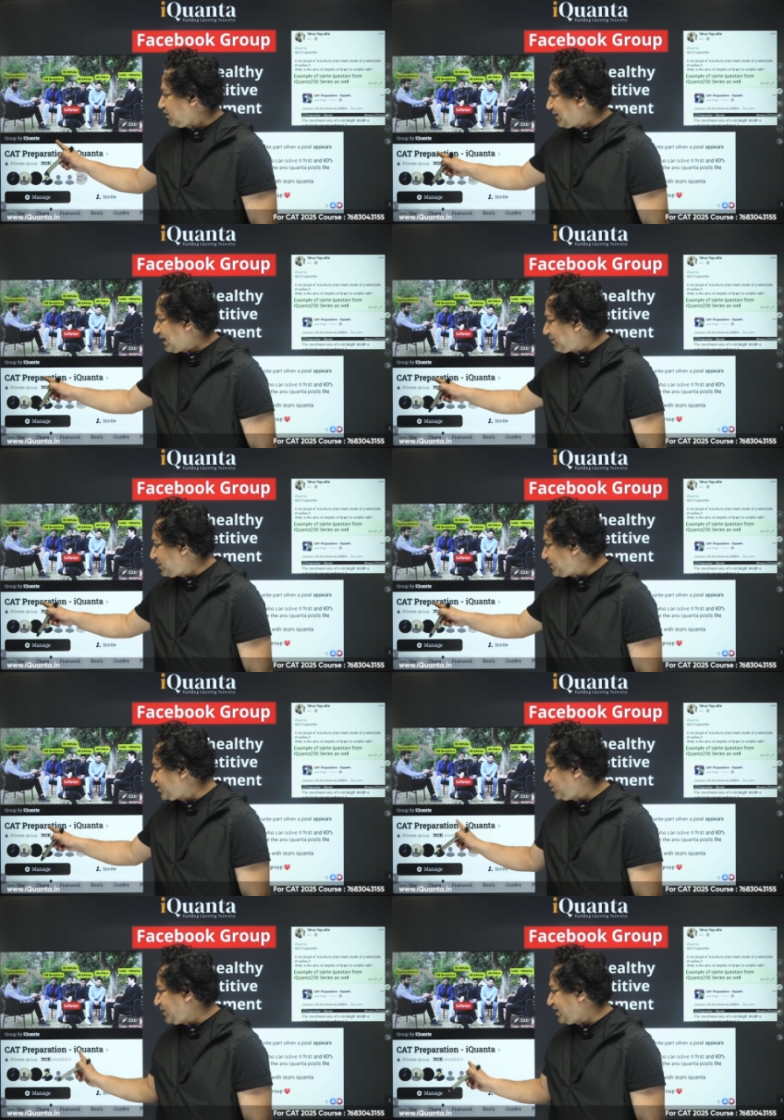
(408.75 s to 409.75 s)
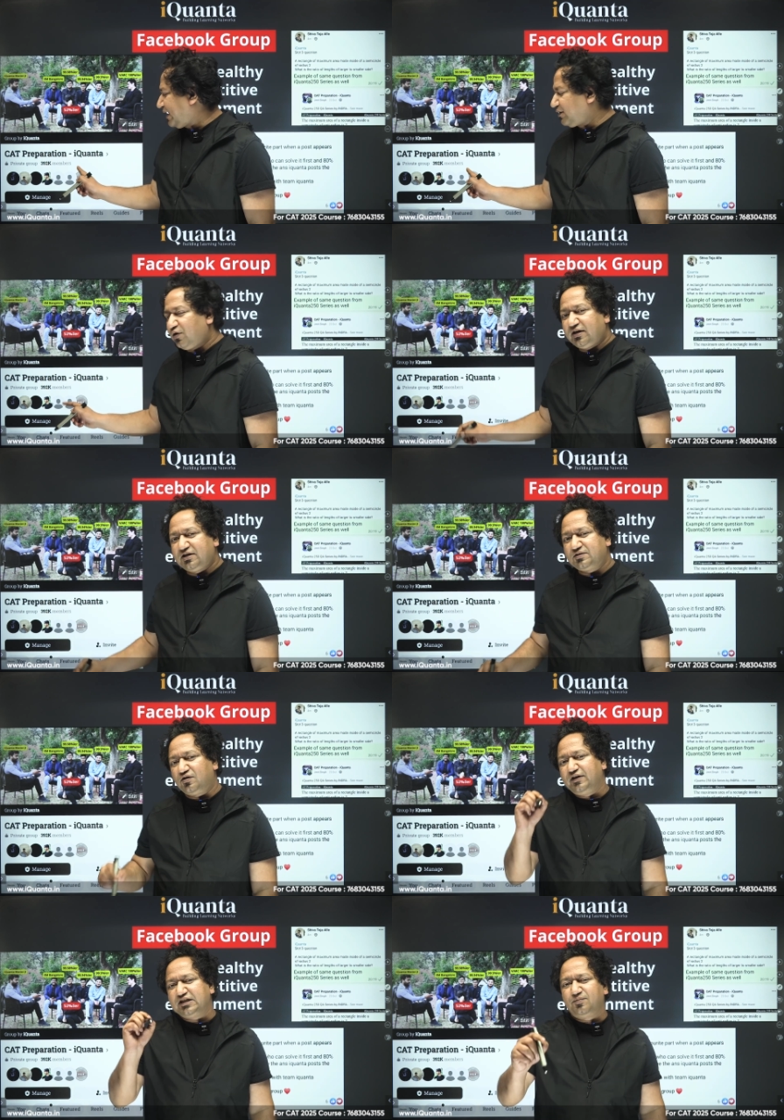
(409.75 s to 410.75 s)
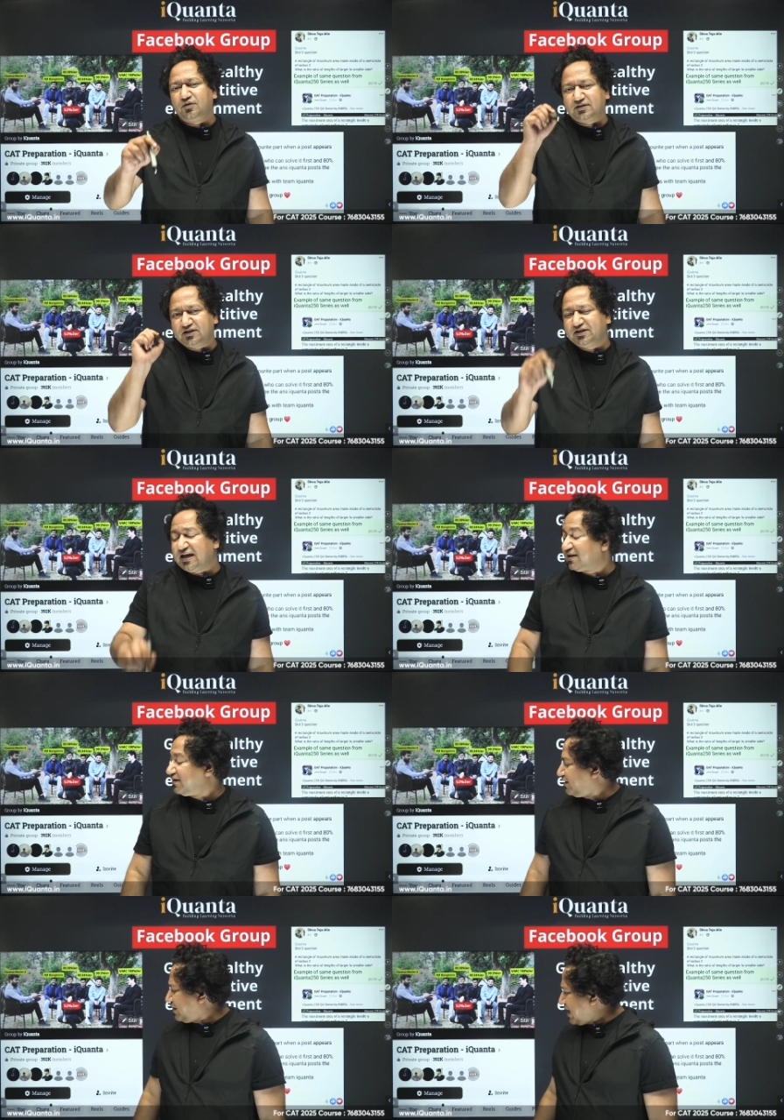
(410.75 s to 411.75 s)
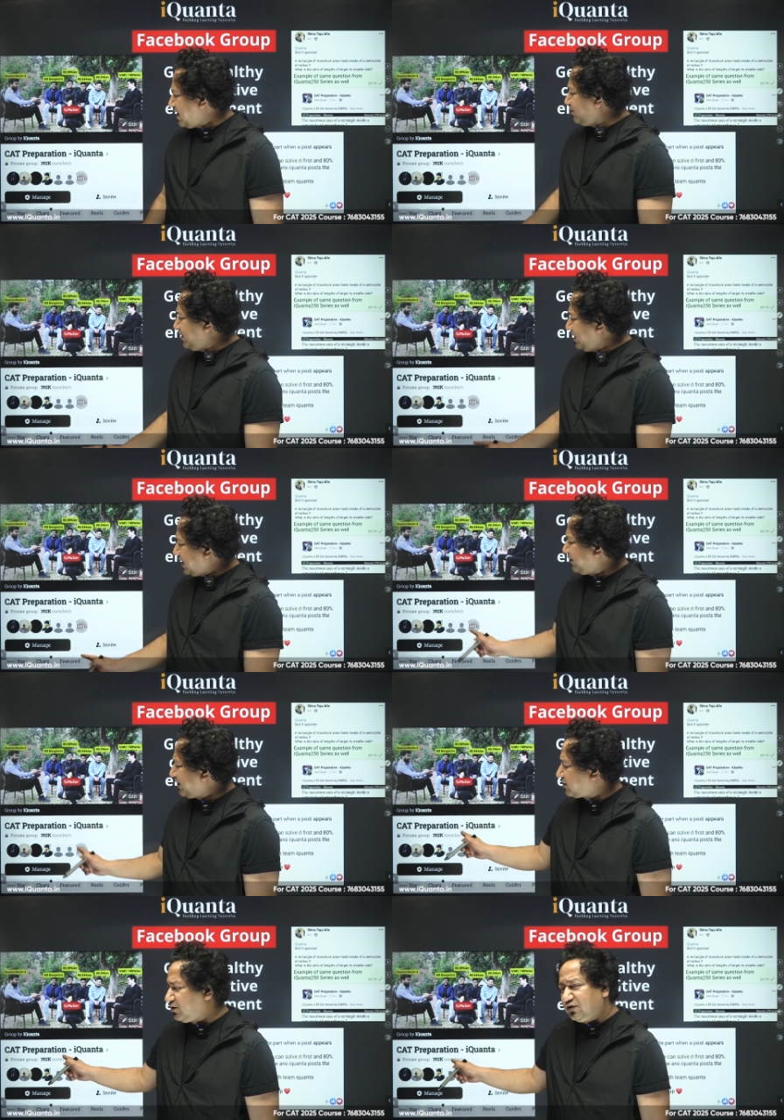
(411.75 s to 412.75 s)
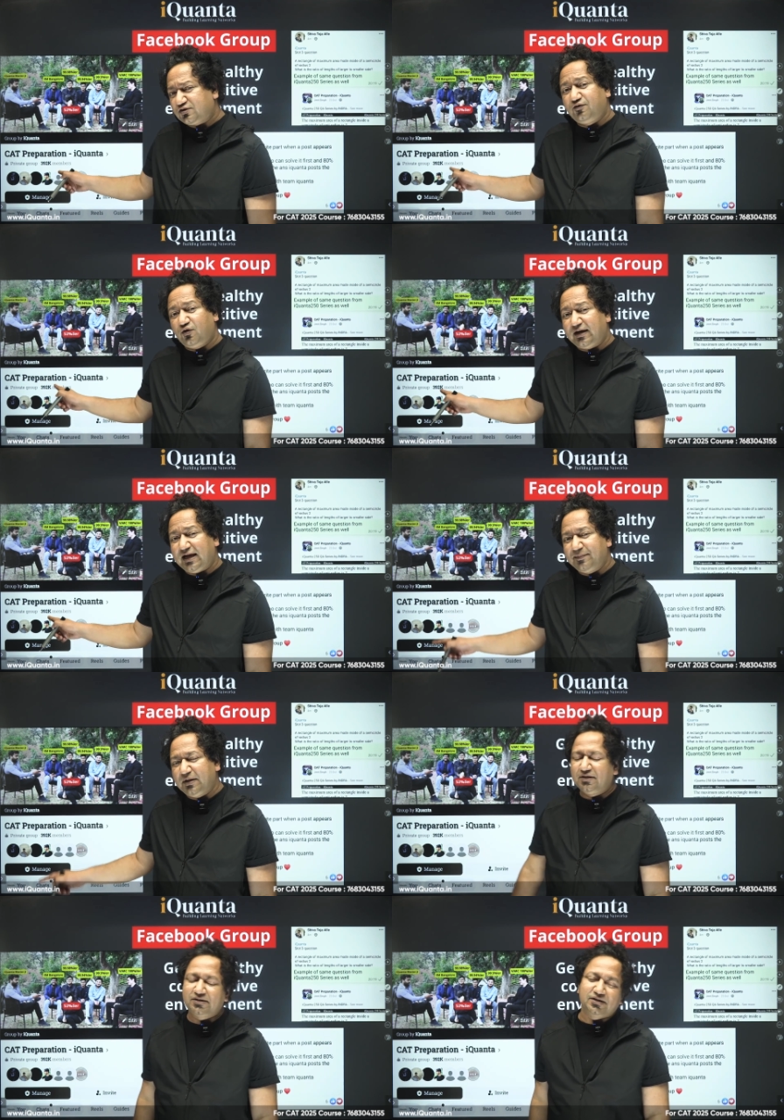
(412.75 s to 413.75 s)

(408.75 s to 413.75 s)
CAT preparation by iQuanta Just on Facebook, search that, and it'll be having like close to 4 lakh members.